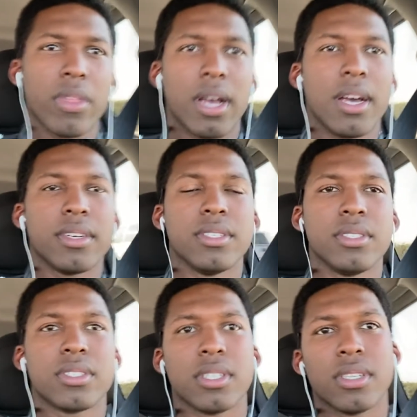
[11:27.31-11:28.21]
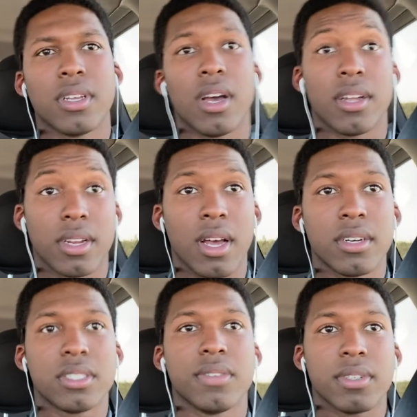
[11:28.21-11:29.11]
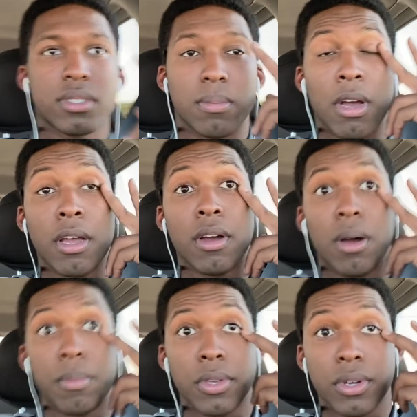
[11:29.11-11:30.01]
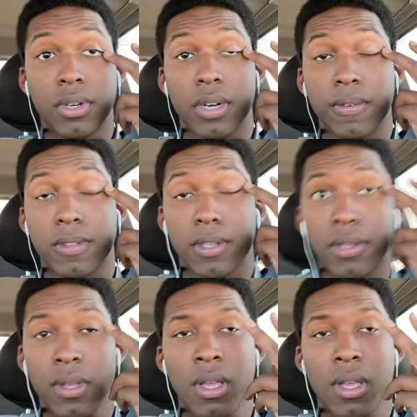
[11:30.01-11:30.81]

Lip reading: the Honda Civics, my year and everything,